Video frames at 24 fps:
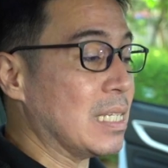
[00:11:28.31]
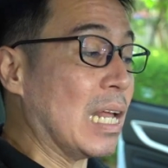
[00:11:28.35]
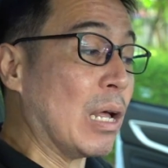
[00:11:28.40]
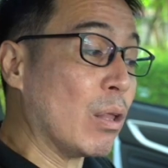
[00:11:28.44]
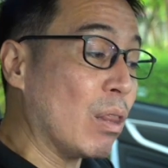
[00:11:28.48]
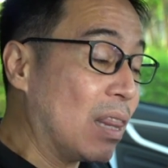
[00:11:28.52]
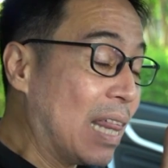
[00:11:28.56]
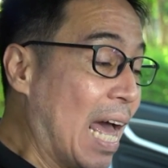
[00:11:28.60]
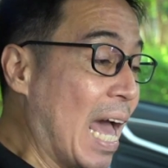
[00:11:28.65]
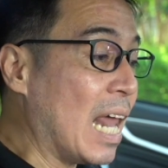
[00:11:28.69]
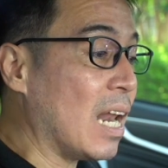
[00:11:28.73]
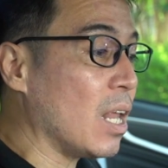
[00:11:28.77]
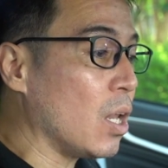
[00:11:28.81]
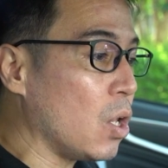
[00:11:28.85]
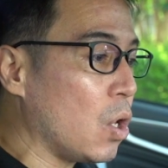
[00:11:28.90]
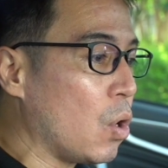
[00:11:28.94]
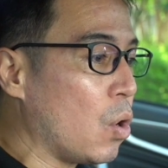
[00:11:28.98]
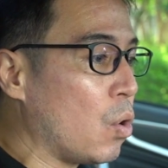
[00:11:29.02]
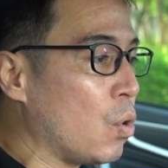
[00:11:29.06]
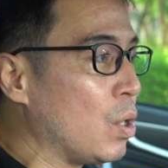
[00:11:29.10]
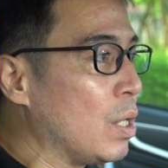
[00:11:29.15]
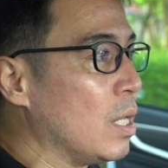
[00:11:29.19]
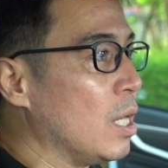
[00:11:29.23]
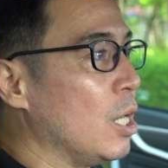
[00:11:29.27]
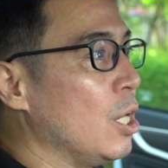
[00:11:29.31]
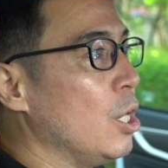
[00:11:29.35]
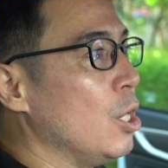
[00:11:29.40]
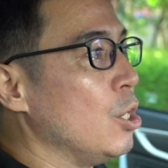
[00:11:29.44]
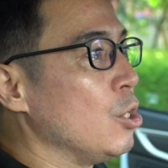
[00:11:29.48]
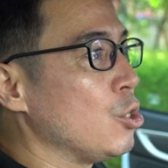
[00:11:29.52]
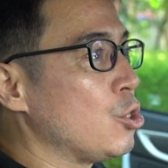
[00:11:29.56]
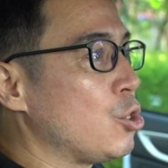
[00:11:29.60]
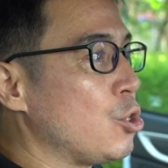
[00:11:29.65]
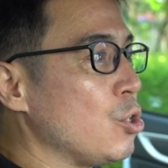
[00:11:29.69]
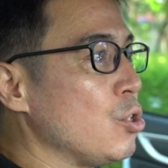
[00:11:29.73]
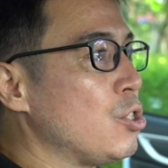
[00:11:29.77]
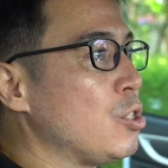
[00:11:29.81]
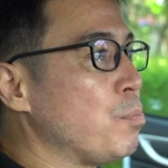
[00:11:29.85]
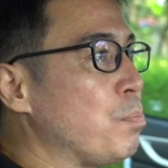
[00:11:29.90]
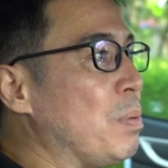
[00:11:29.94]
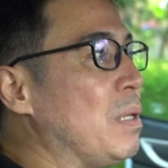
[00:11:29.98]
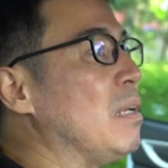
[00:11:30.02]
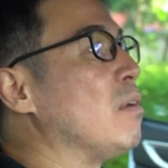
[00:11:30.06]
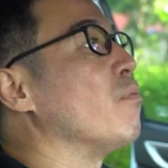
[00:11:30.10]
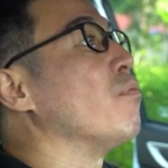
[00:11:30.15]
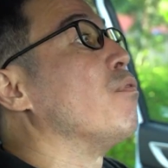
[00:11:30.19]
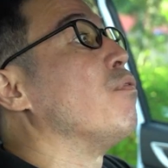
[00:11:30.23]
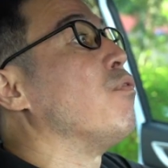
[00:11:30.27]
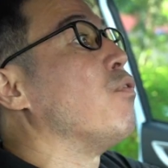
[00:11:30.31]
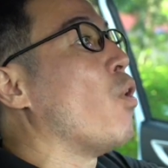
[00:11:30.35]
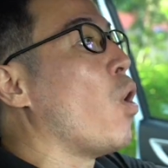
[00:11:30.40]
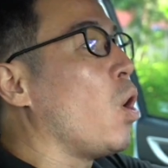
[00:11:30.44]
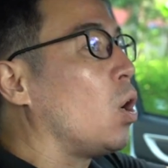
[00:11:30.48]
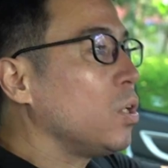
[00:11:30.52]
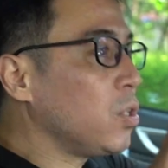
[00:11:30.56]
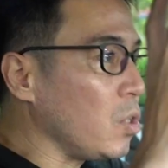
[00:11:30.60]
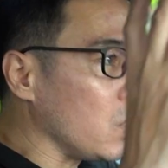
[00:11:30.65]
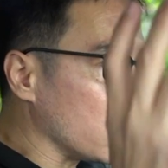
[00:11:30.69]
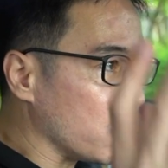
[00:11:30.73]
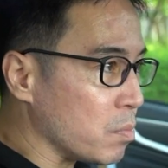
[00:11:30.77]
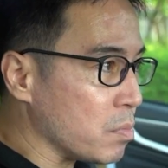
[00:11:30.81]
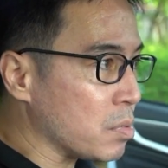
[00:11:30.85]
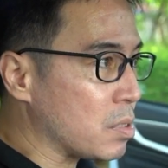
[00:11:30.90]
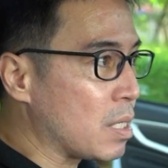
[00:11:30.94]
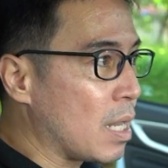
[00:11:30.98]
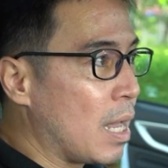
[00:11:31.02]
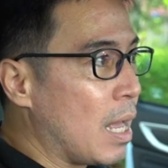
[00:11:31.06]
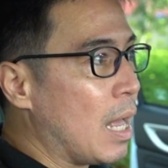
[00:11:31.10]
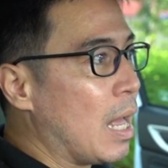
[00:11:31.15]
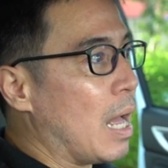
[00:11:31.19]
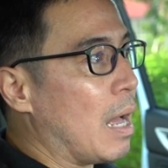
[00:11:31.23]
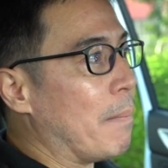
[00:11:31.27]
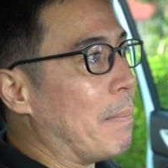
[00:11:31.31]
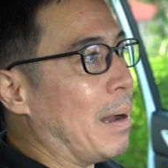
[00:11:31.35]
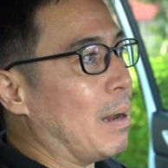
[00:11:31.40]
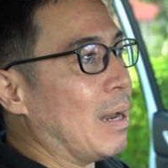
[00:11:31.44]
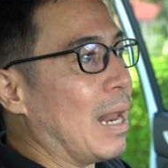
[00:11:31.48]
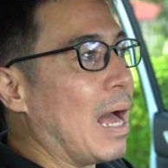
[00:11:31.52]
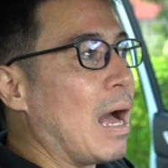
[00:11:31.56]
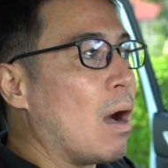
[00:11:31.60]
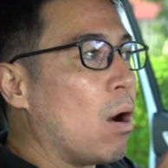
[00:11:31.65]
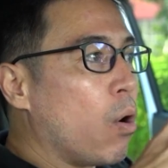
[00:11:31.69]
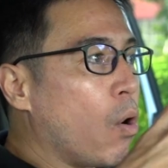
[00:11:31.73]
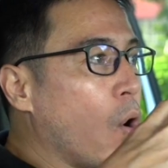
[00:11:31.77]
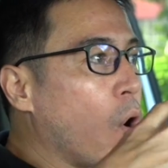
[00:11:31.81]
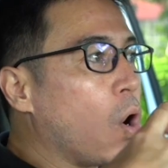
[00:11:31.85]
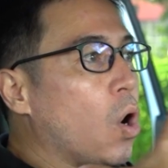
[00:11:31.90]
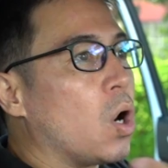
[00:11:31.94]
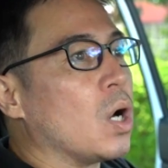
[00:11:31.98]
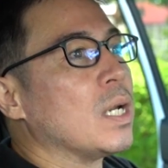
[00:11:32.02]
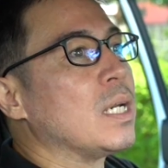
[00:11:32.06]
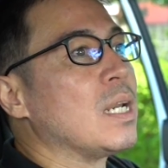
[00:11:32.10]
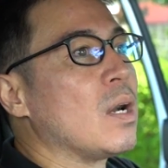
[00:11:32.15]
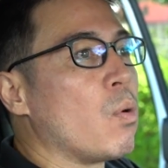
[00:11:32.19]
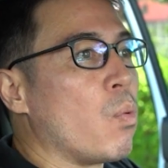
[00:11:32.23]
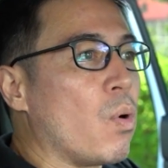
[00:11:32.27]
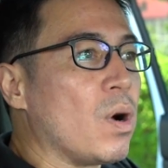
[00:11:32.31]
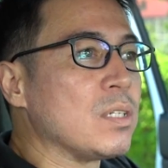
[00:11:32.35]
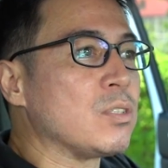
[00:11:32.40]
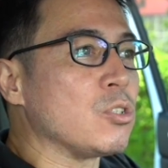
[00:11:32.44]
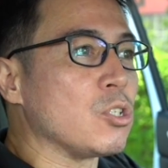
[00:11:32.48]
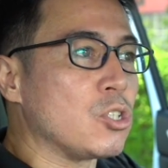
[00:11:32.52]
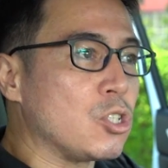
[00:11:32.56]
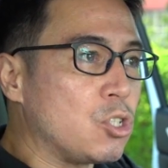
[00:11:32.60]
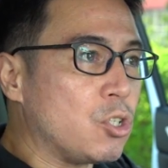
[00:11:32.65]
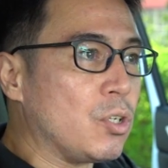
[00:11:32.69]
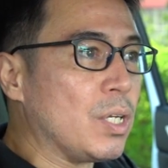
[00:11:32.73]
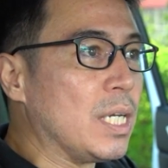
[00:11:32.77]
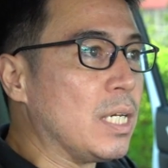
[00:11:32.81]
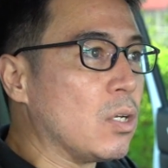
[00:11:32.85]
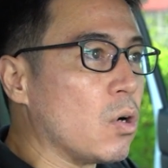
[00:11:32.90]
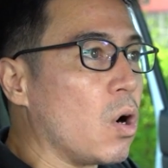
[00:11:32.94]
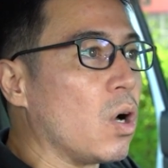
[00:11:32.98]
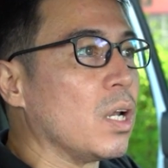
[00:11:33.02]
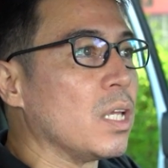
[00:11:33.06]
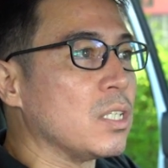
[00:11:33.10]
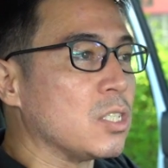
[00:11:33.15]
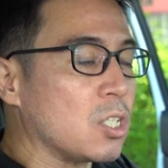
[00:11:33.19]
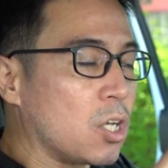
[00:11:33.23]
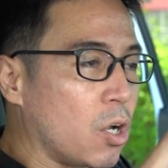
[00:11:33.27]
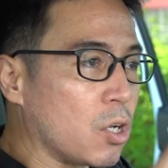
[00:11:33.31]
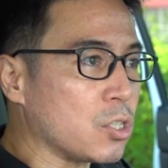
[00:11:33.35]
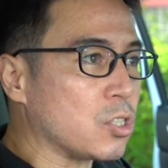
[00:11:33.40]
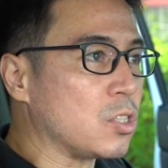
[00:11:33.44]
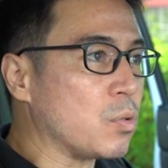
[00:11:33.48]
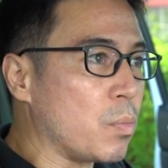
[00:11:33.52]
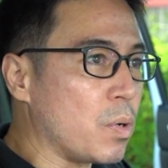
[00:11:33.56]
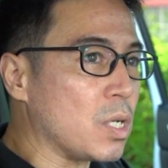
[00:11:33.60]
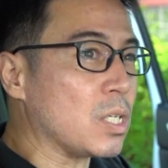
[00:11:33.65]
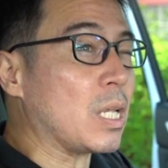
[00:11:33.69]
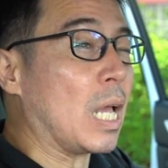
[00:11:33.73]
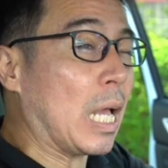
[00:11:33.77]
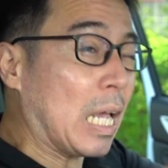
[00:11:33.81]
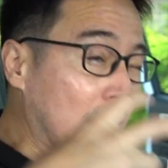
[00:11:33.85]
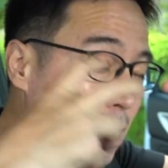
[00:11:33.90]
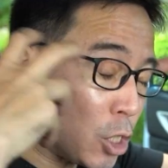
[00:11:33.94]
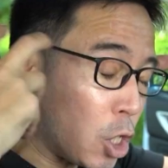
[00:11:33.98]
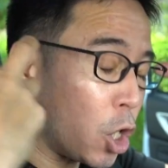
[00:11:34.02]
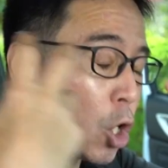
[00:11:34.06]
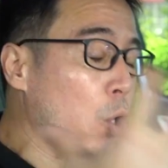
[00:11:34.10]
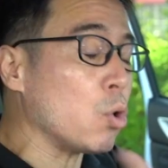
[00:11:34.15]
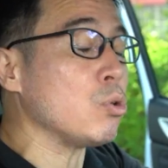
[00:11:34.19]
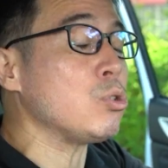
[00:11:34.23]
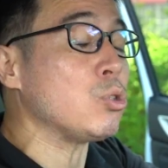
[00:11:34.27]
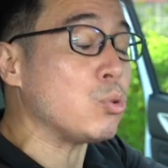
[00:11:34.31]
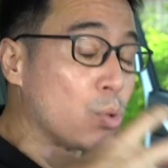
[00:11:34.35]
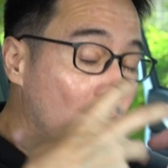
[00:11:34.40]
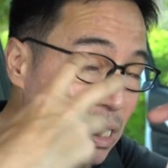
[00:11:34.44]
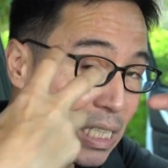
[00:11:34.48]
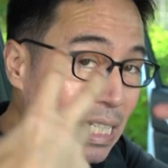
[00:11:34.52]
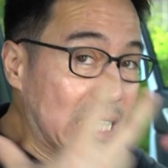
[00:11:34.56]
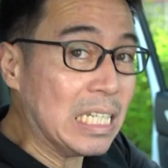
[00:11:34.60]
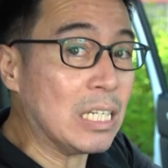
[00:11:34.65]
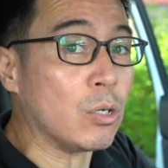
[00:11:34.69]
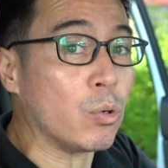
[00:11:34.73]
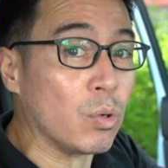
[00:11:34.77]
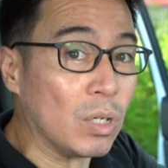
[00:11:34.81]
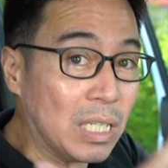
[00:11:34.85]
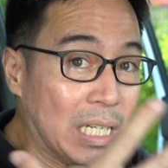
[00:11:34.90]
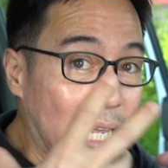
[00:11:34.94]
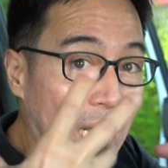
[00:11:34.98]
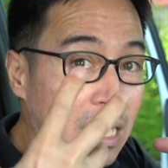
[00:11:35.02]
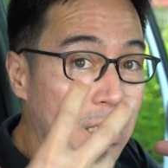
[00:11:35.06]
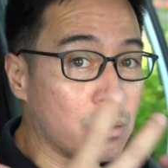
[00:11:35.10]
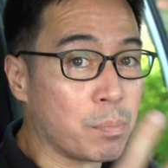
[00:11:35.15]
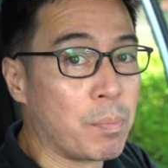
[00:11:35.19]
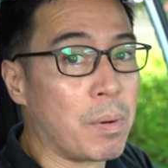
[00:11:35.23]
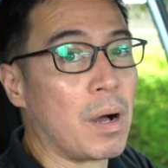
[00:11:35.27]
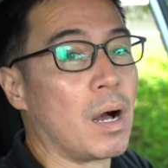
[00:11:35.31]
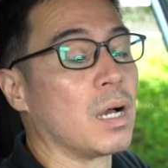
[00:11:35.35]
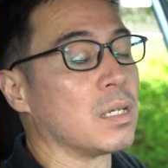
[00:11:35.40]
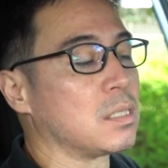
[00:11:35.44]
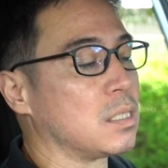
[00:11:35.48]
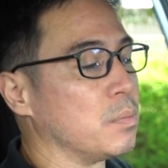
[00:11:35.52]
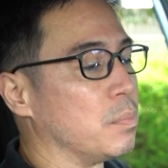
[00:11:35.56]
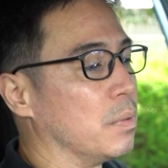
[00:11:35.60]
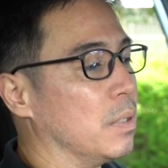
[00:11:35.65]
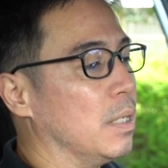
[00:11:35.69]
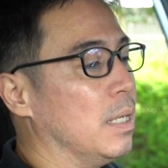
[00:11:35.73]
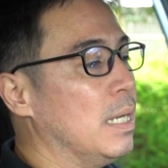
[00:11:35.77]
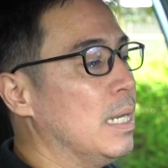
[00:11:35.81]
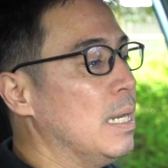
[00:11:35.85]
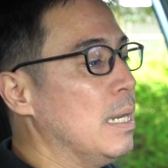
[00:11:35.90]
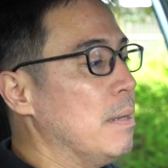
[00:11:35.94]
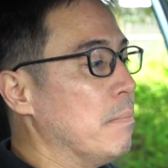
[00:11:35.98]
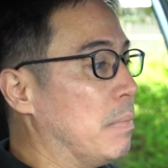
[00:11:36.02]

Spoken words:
Now that alone should speak volumes about how Honda wants to treat all its customers as close to as equally as possible.